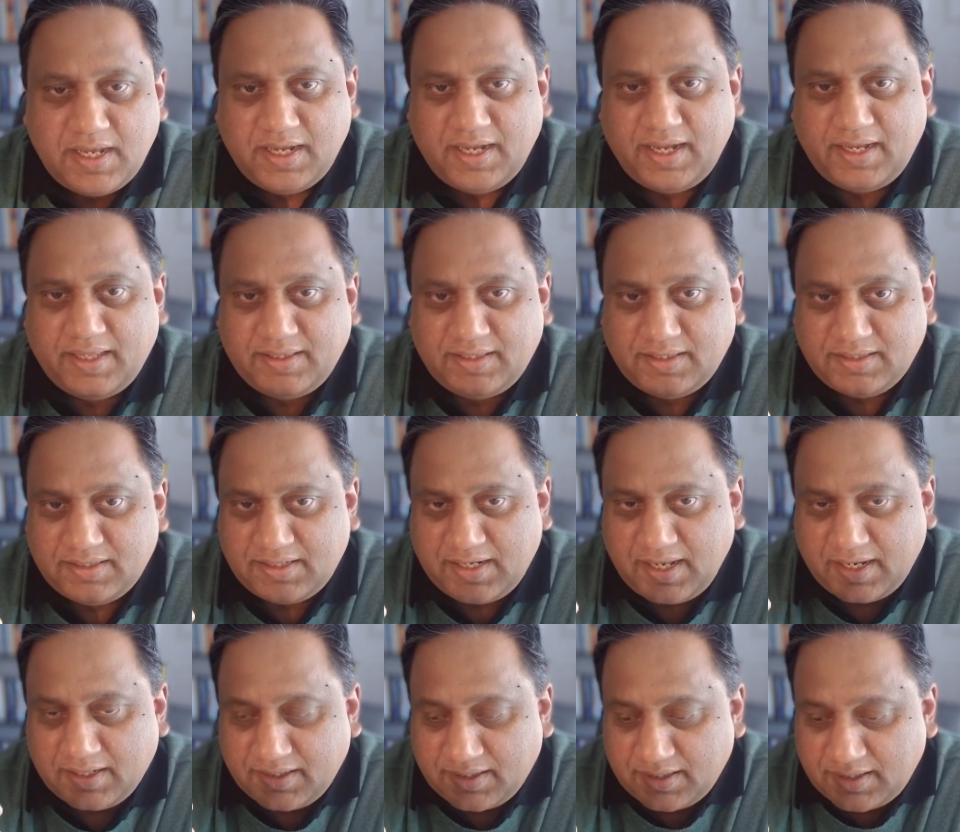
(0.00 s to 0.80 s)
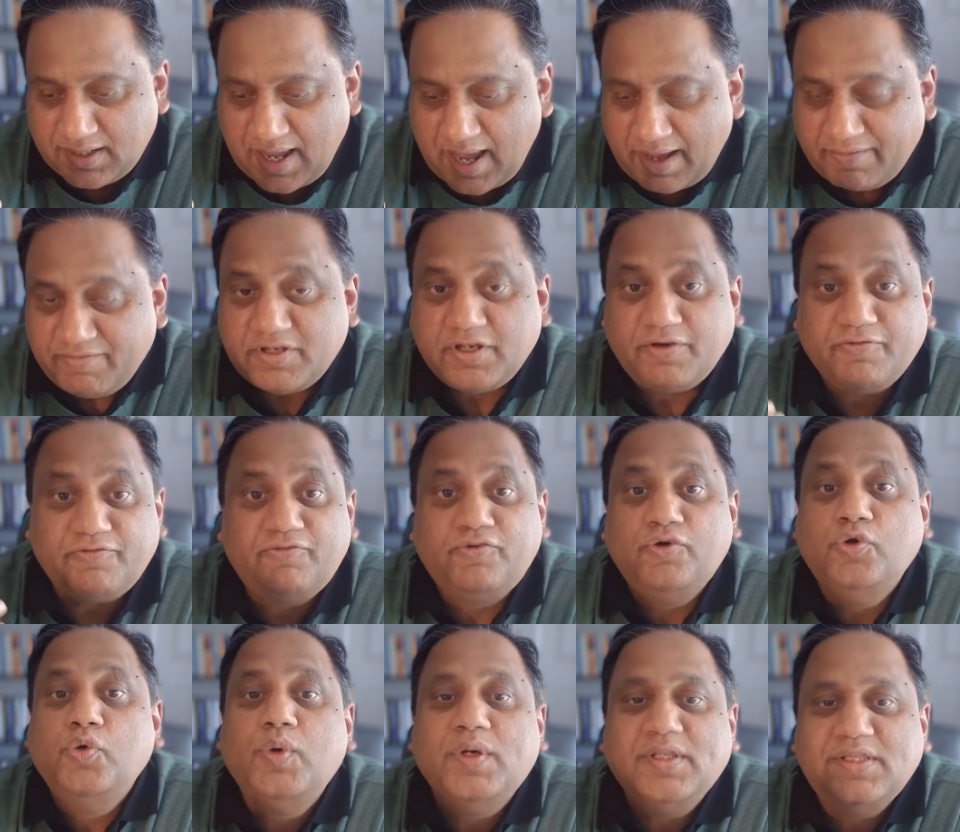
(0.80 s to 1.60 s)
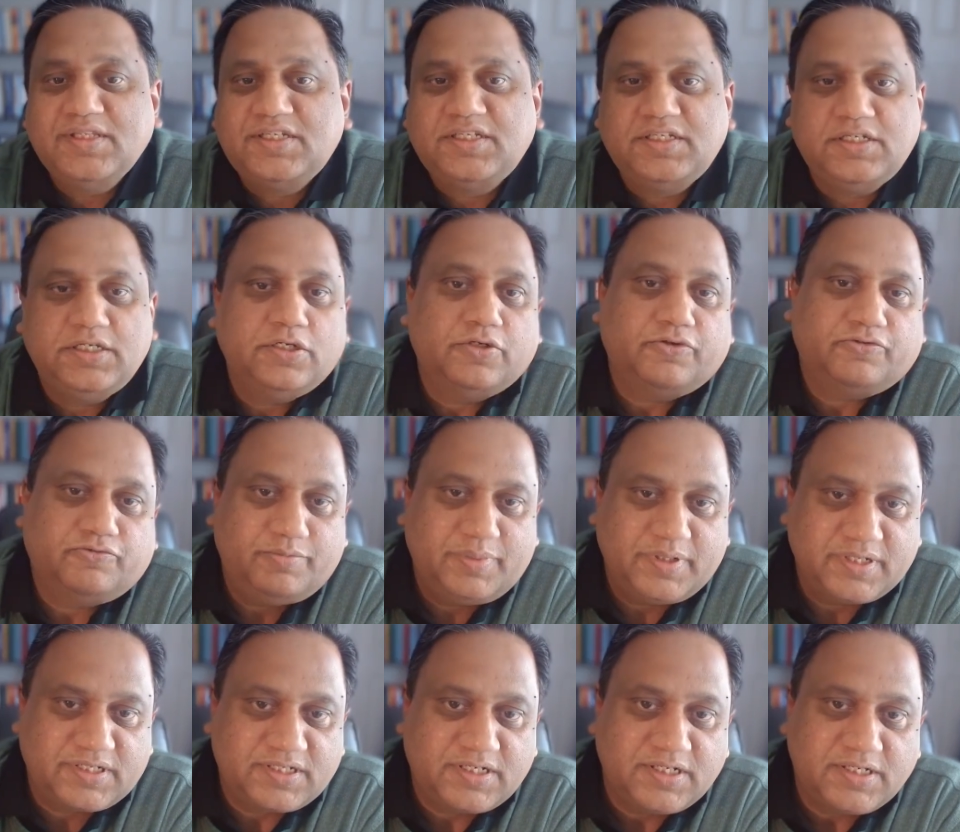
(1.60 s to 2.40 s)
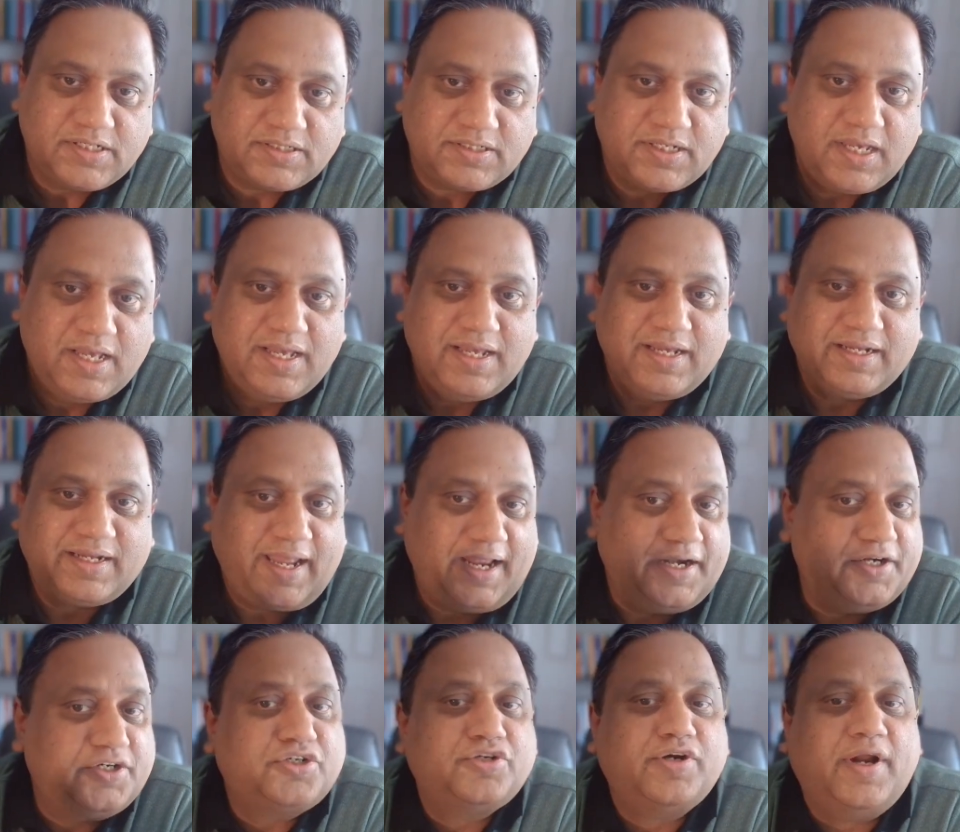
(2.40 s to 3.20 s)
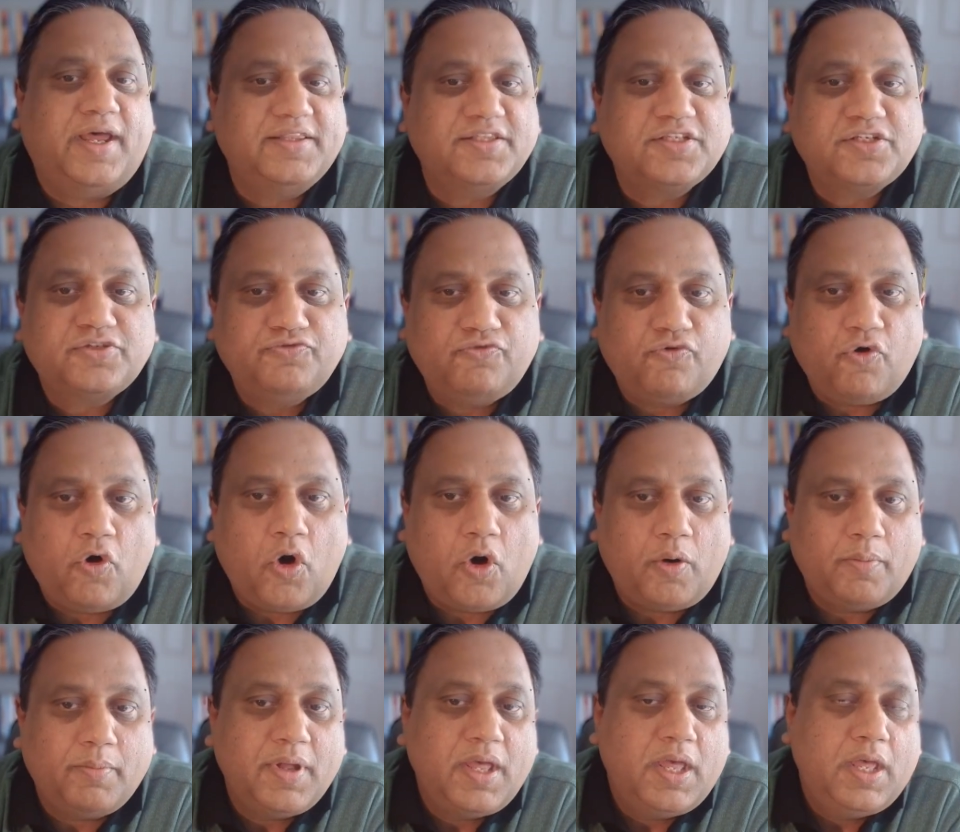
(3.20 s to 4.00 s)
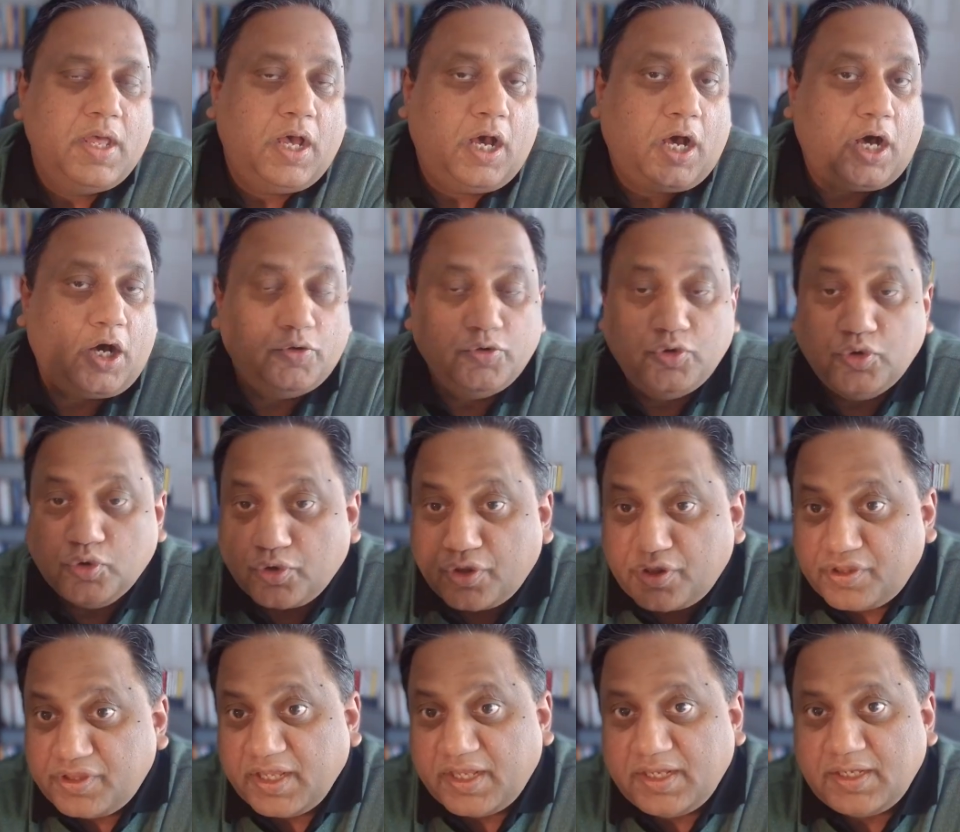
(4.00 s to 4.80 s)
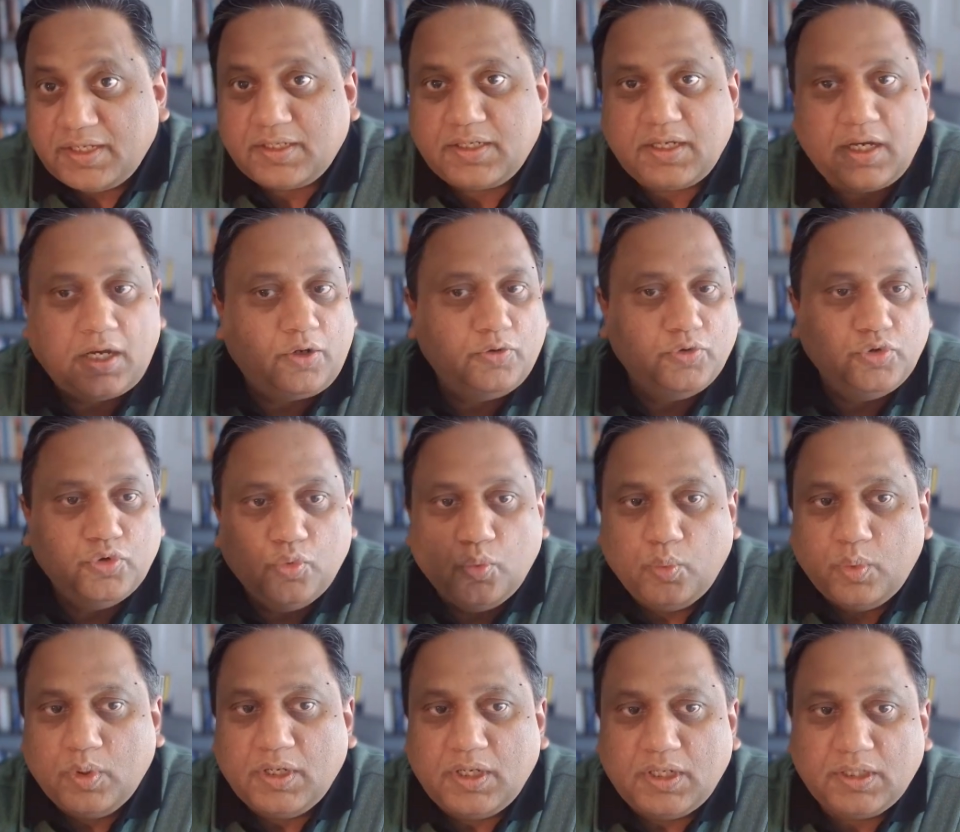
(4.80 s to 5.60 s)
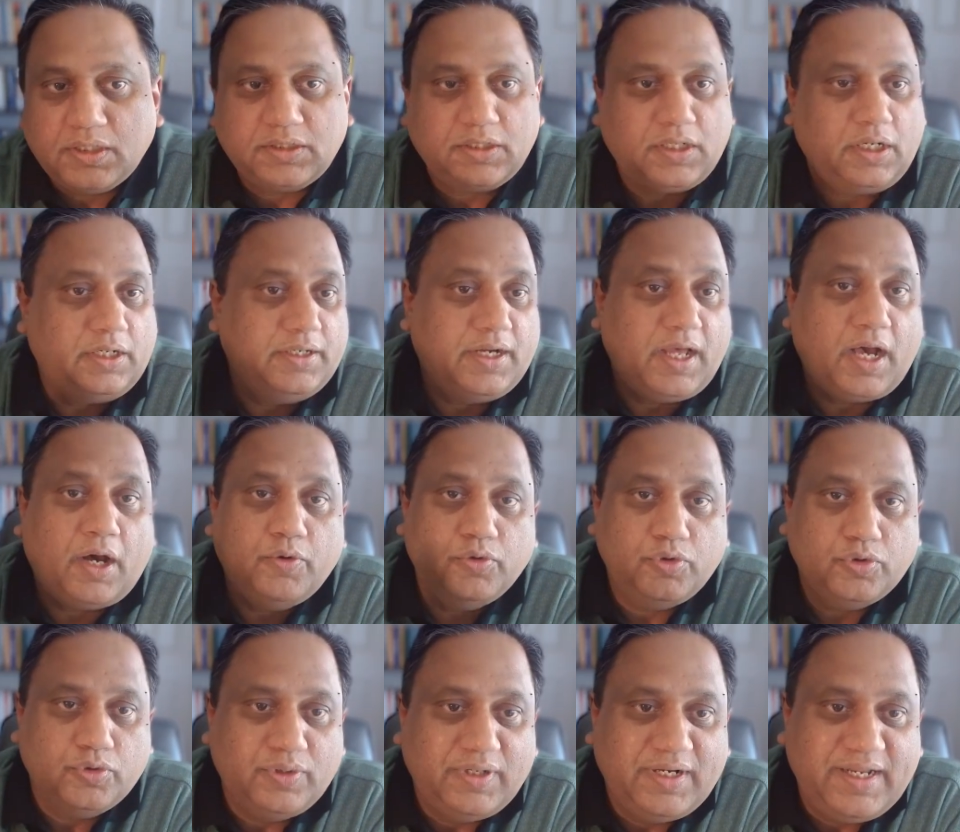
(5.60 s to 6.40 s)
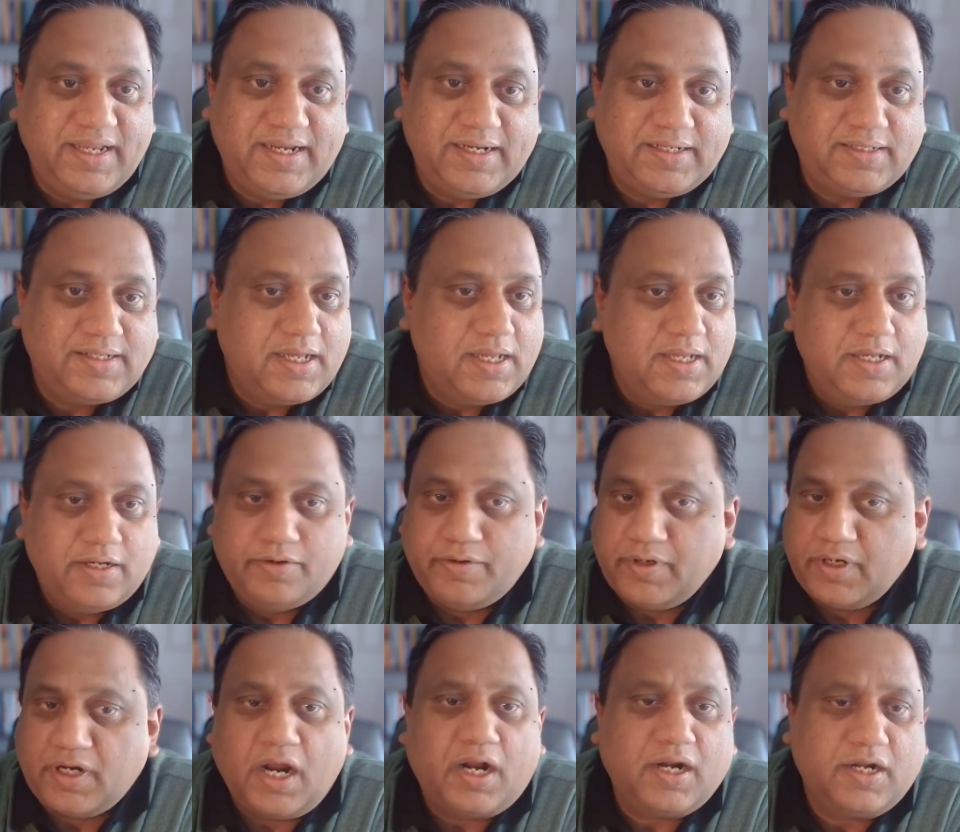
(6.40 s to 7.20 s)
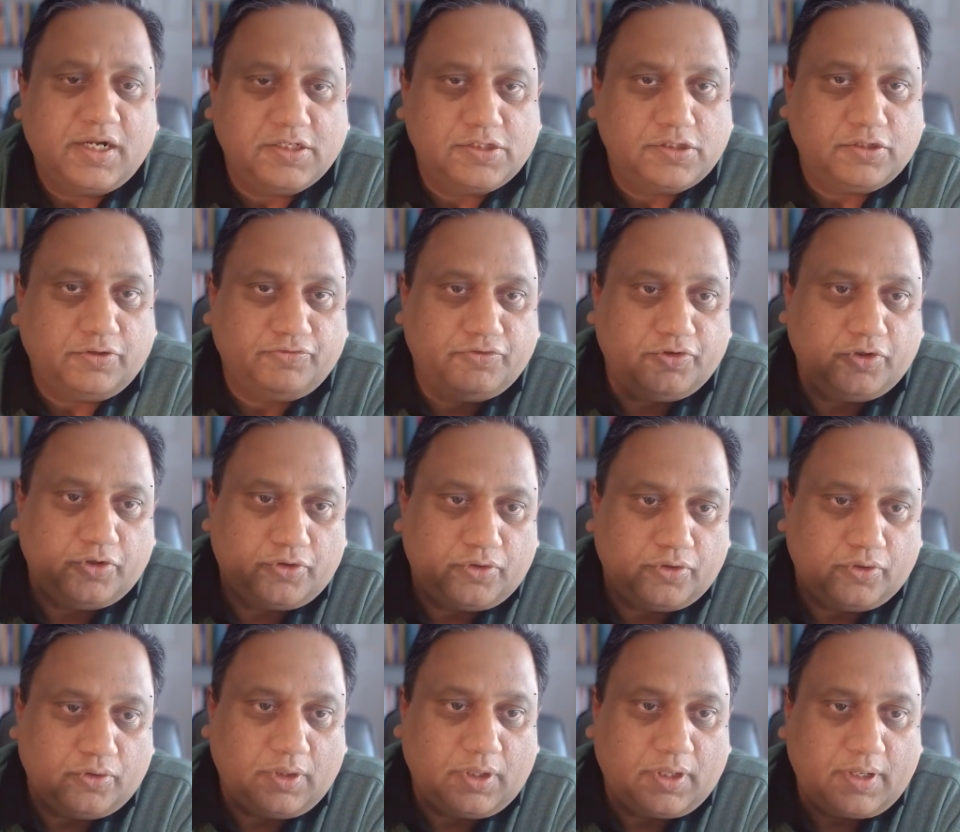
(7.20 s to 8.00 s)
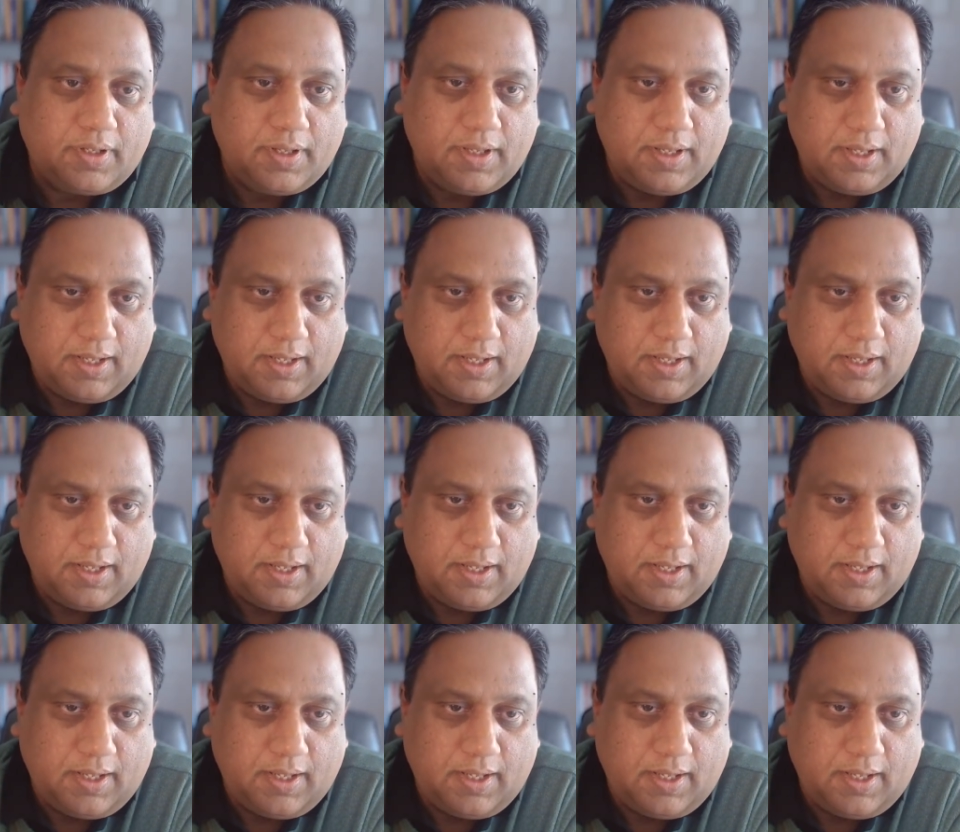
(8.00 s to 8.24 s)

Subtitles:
and having a fluency of business can transform how you think, how you work, and how you lead, regardless of your role.